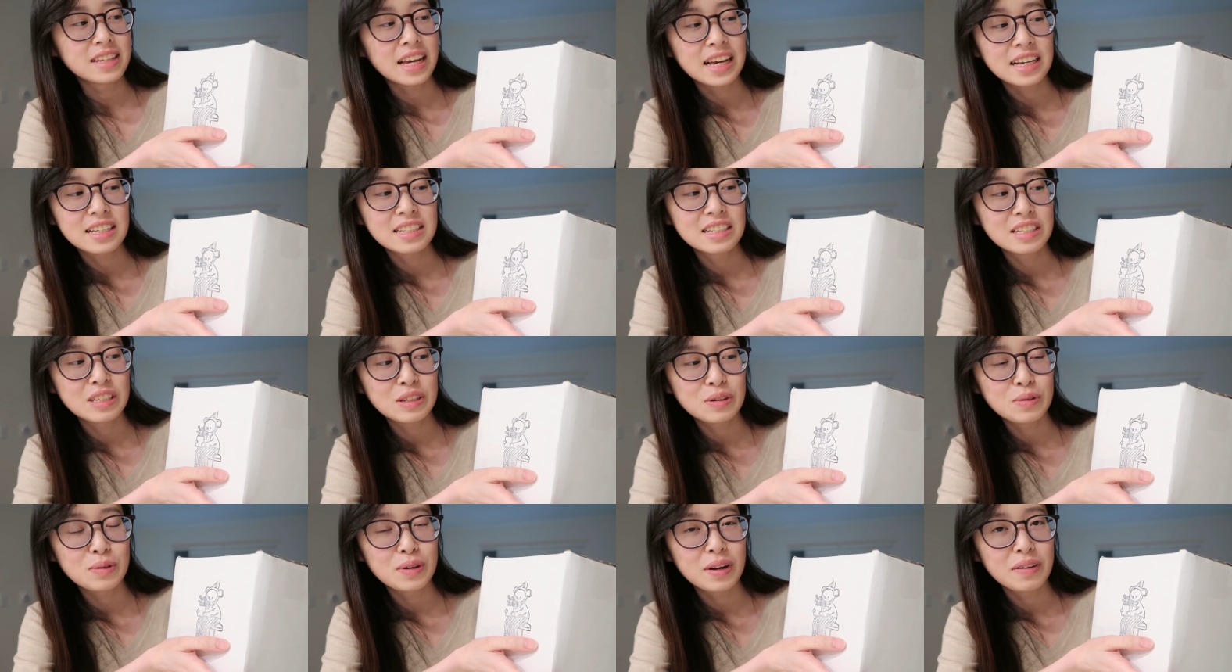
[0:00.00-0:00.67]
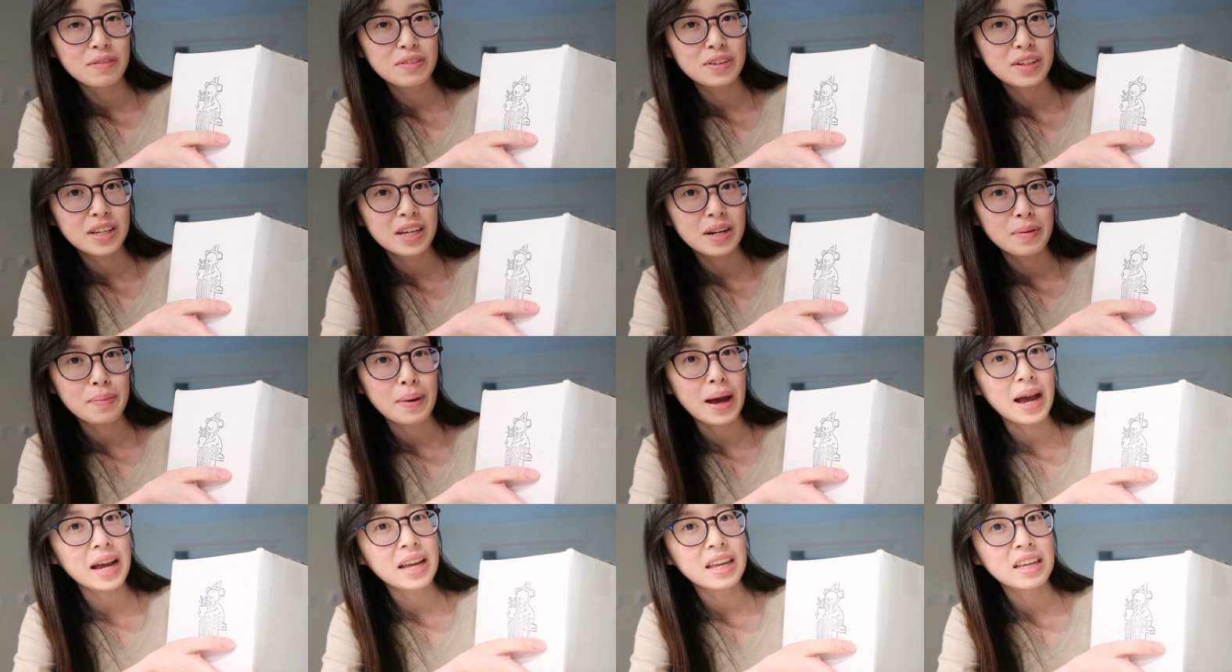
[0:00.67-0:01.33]
texts you whenever you get a
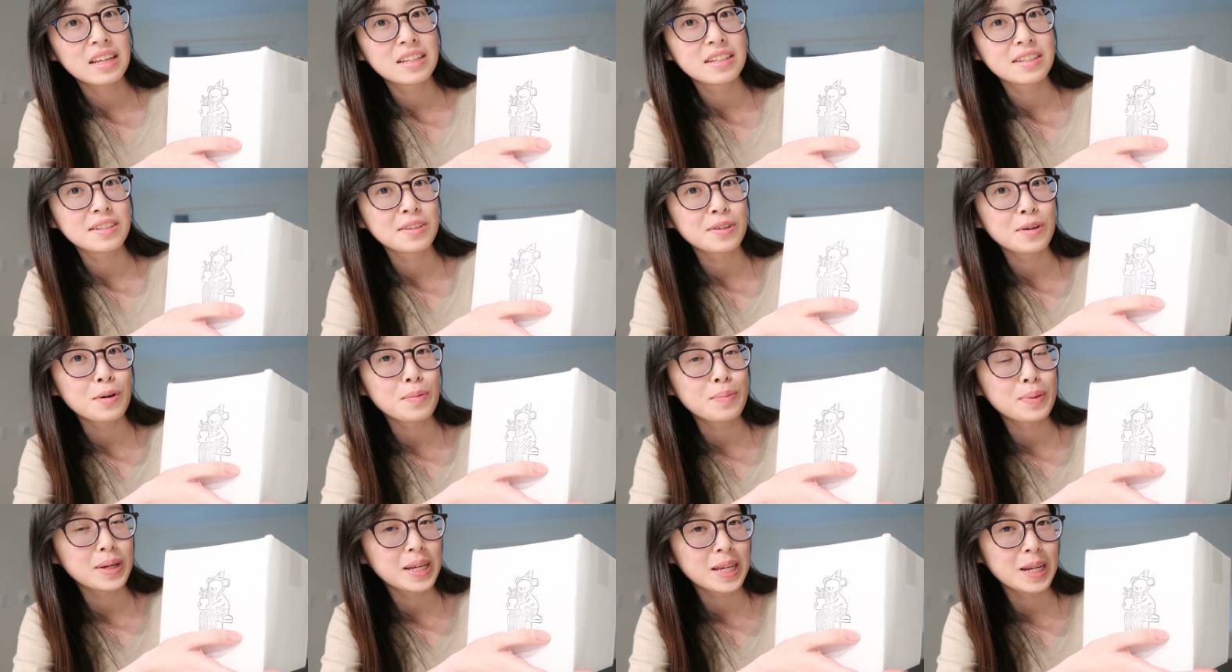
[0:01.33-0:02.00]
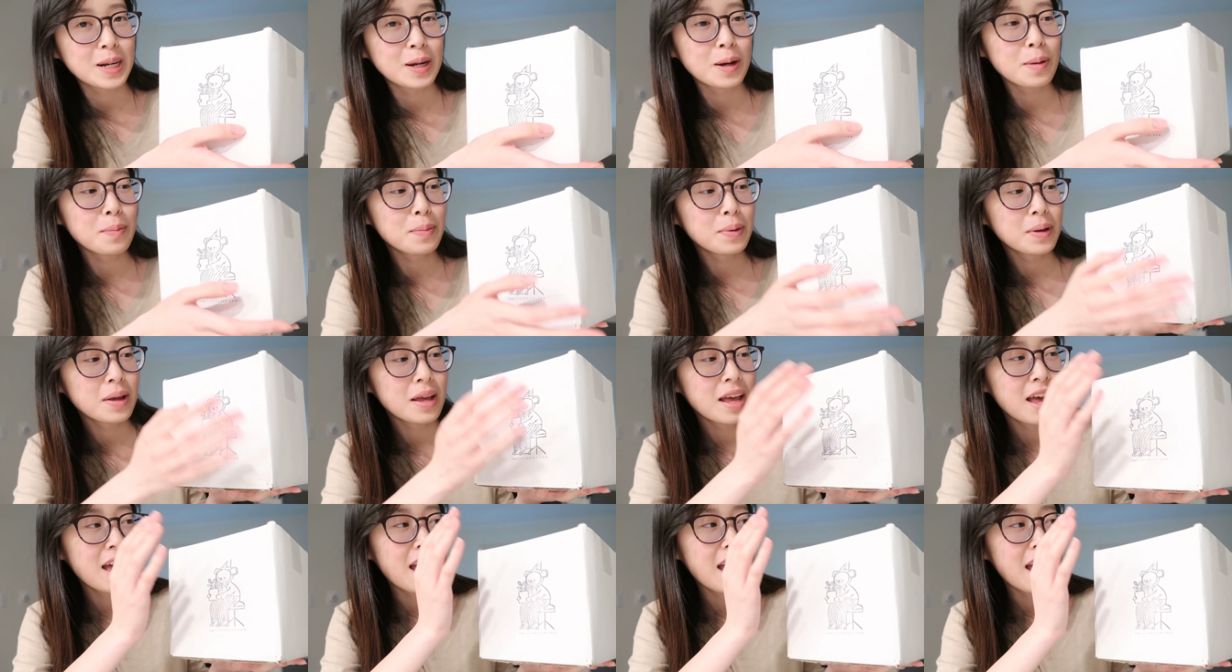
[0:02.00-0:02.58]
package and you go pick it up.